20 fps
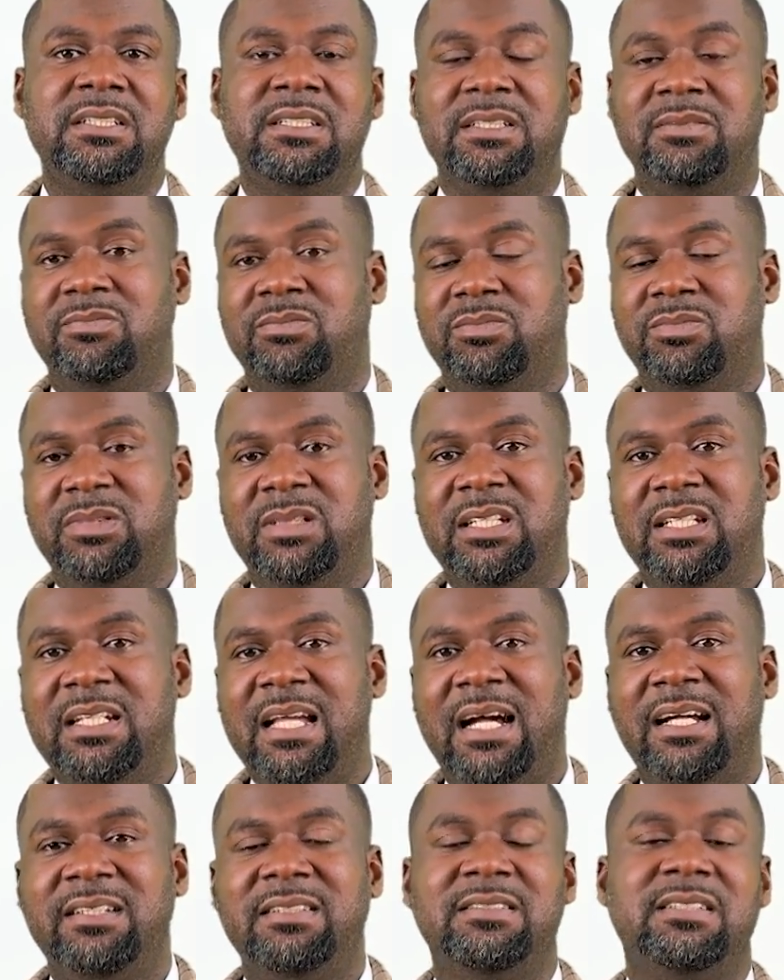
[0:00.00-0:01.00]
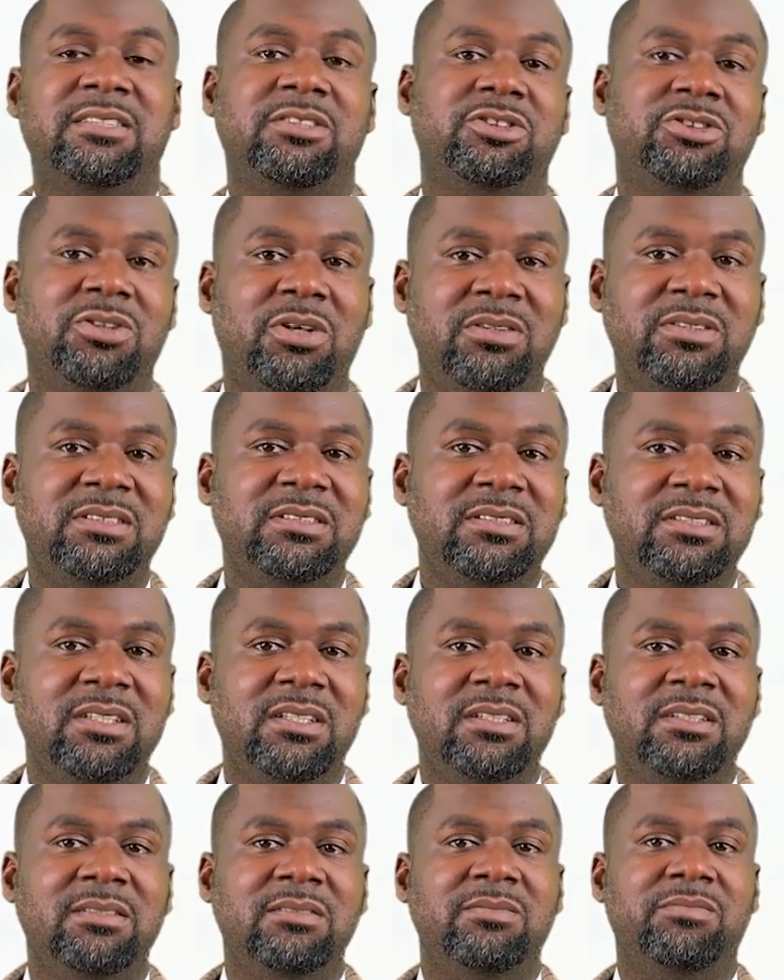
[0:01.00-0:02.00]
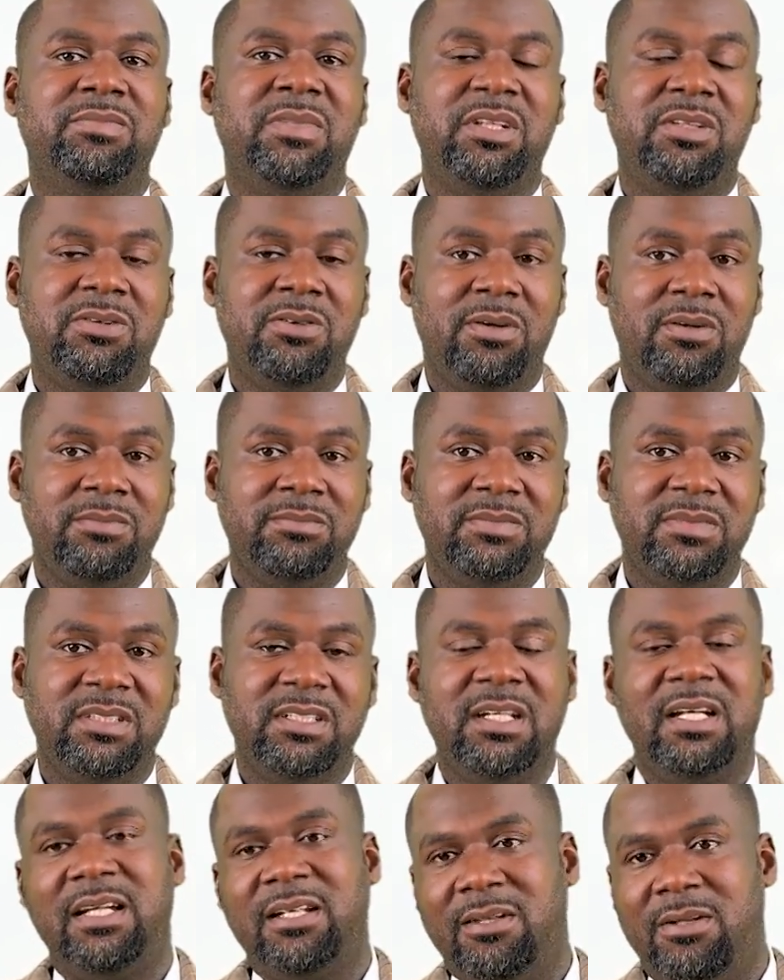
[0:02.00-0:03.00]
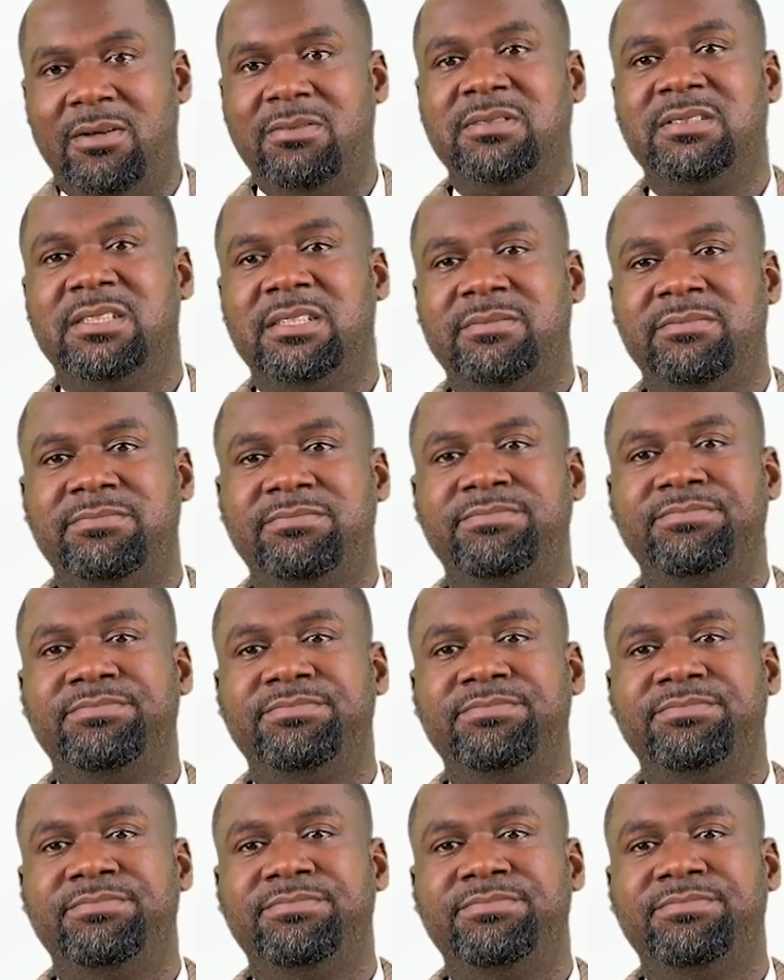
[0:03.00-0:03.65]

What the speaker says: in either the short, medium, and long term.